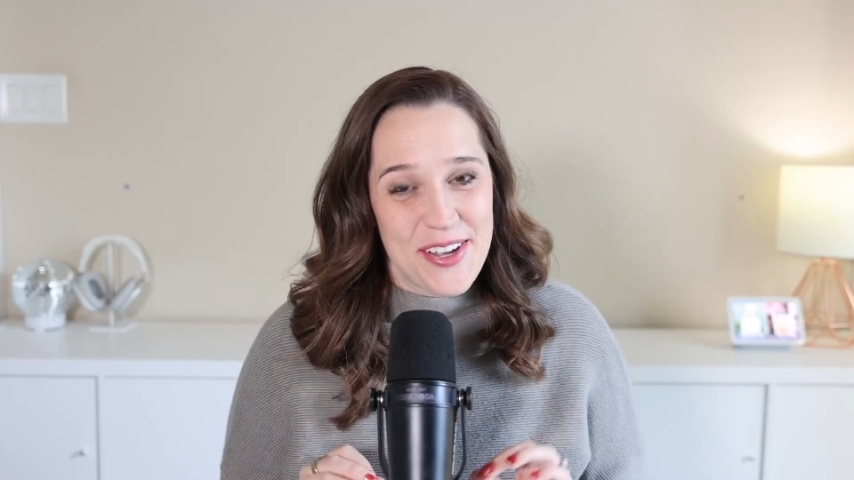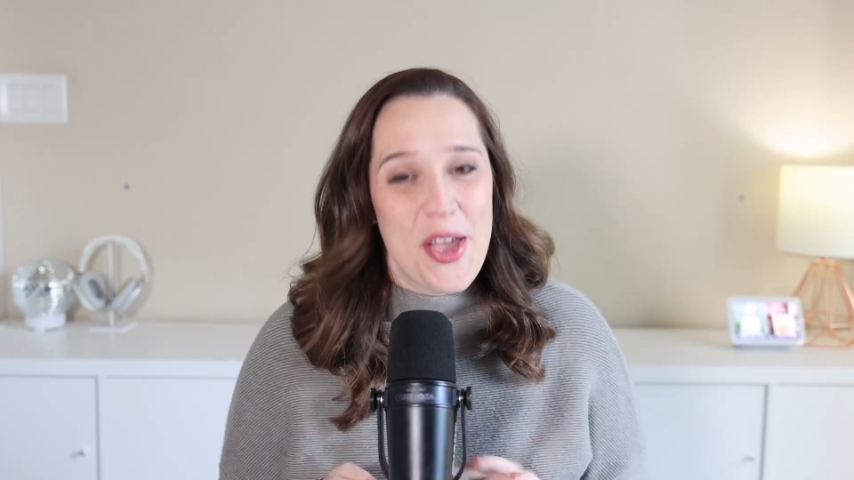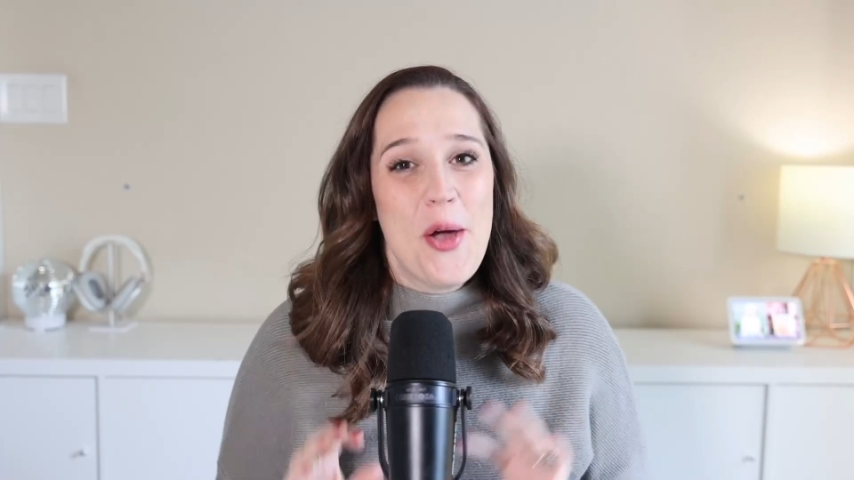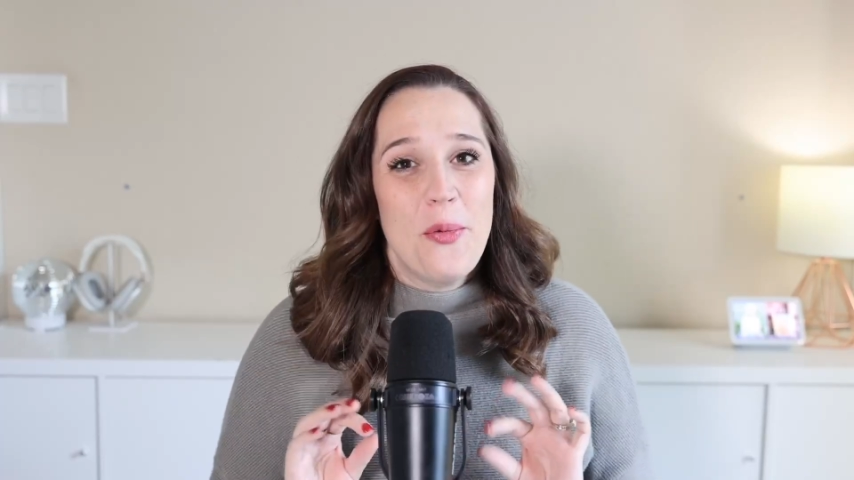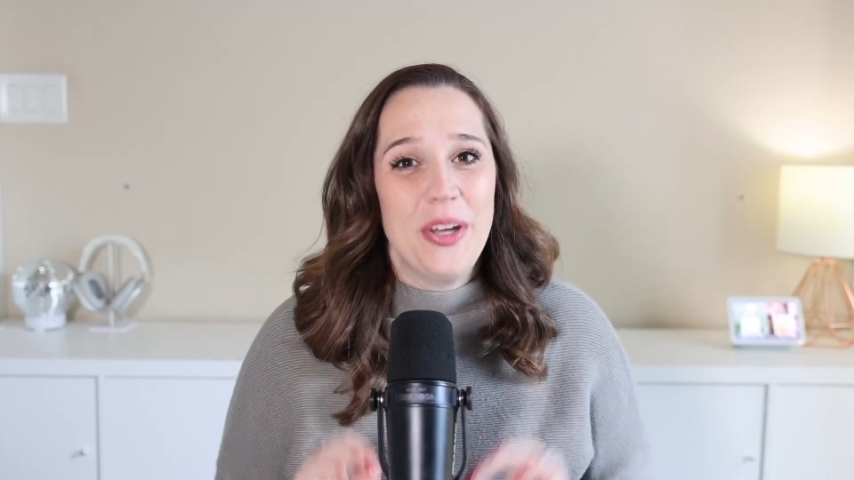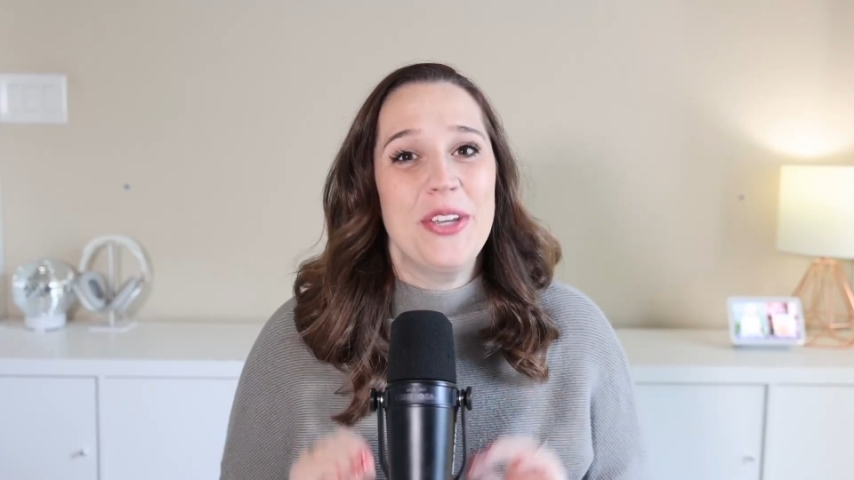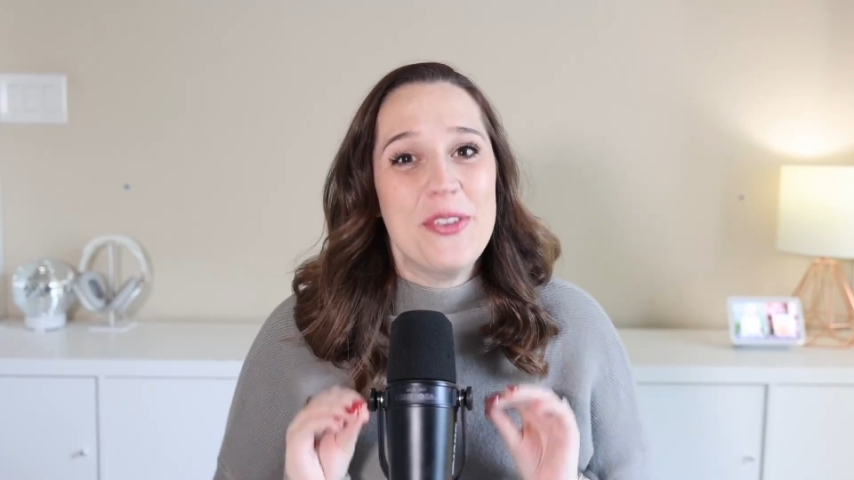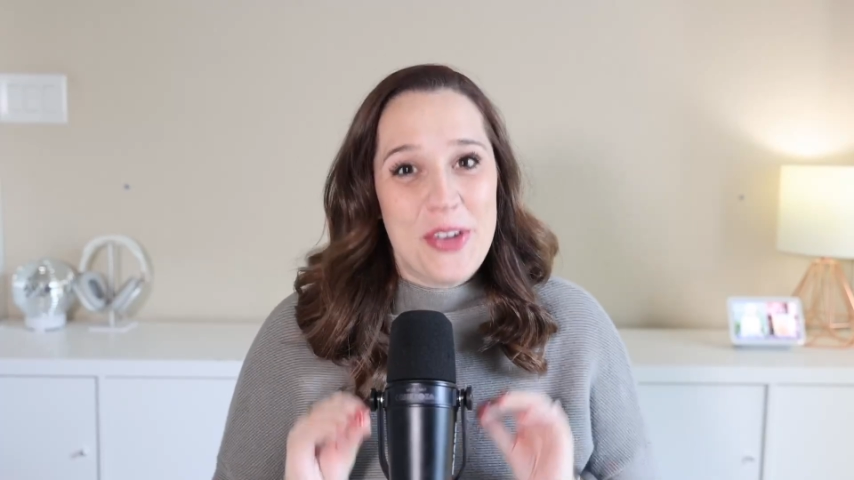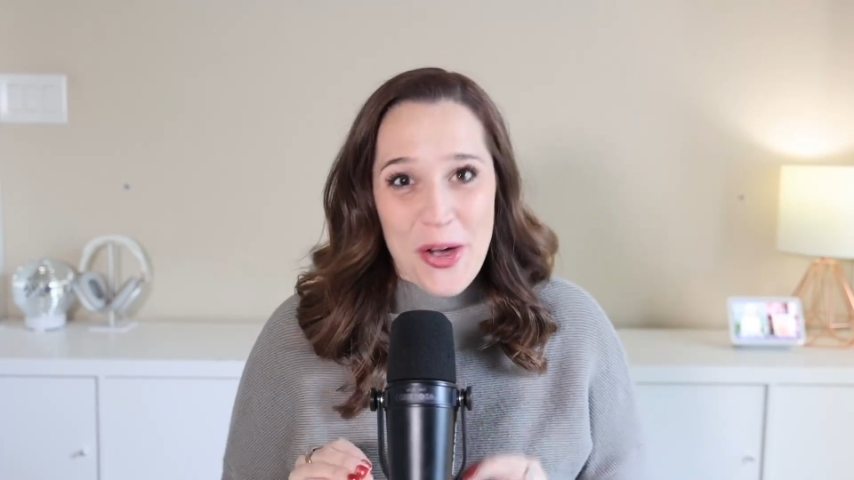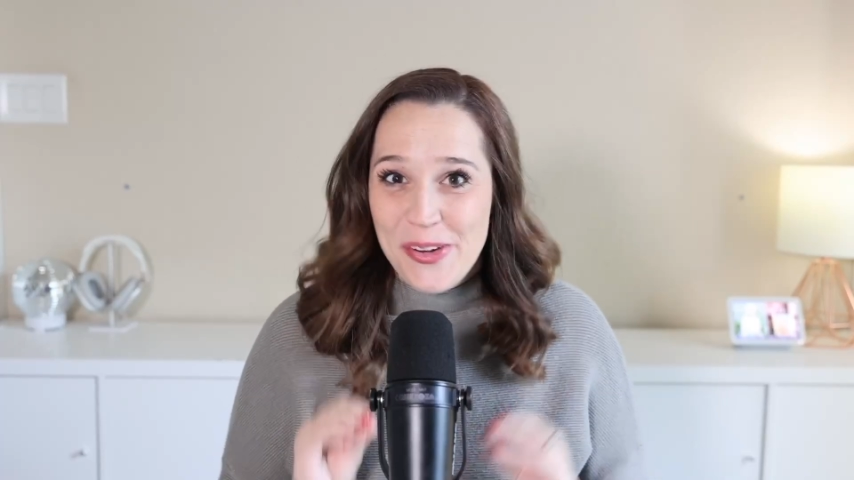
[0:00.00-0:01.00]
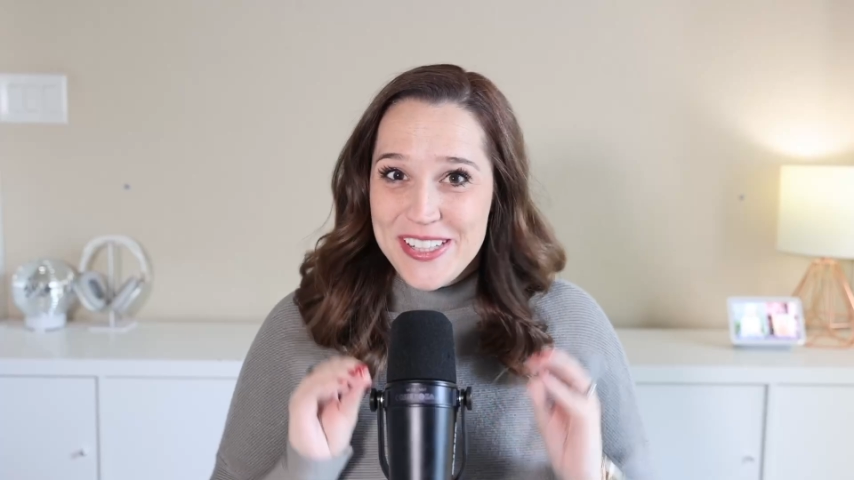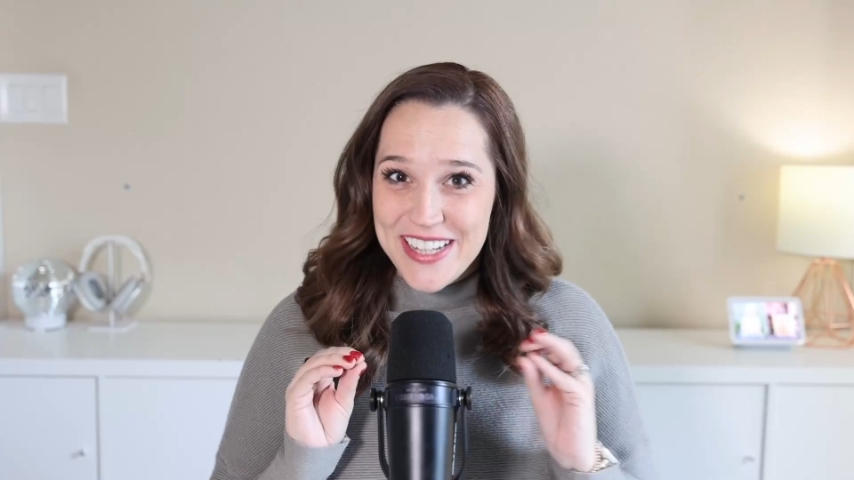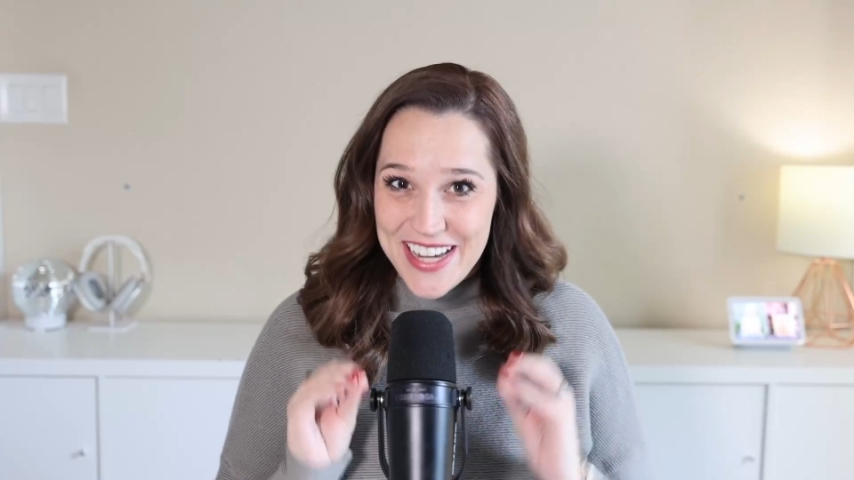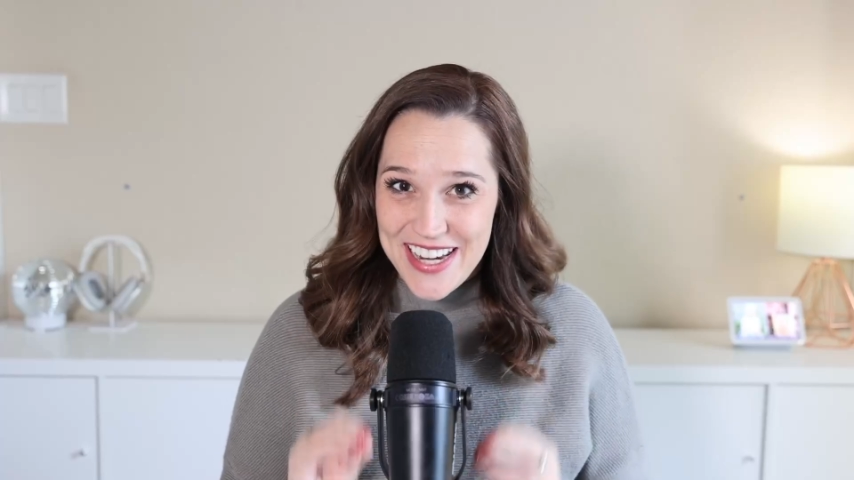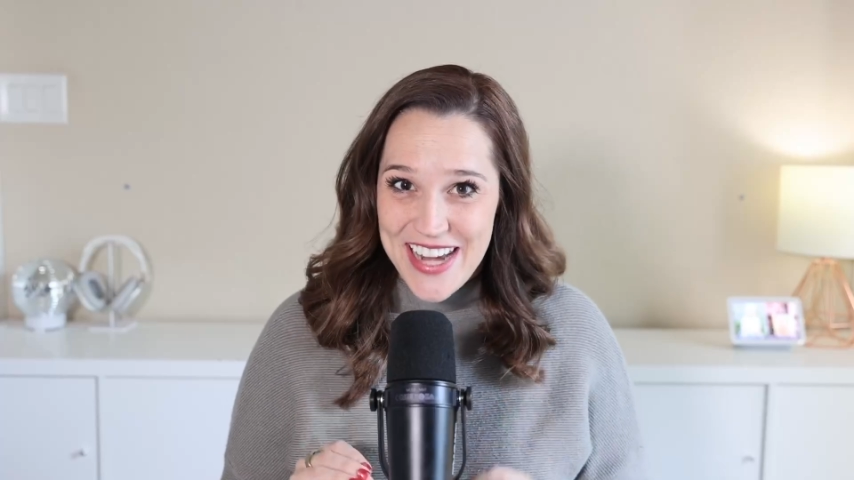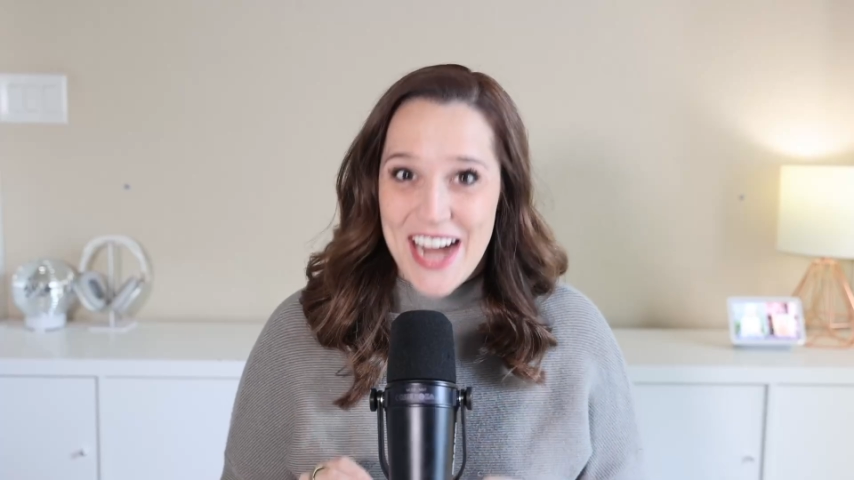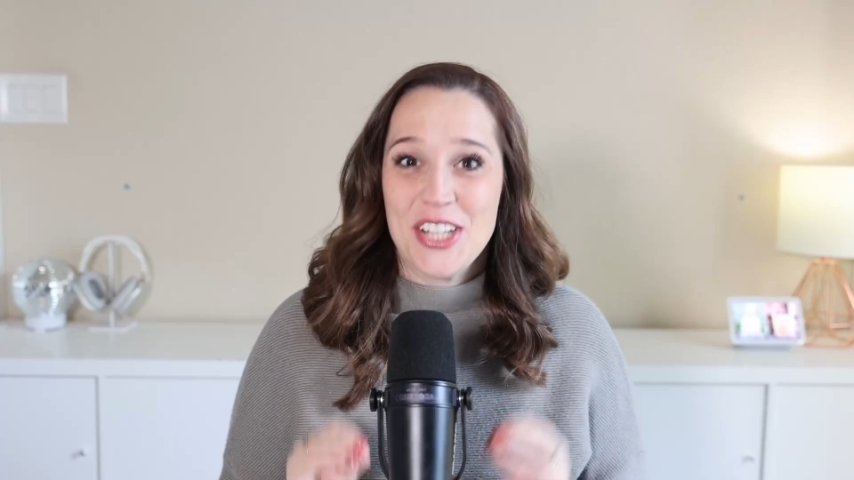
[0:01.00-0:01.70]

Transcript: When you go to connect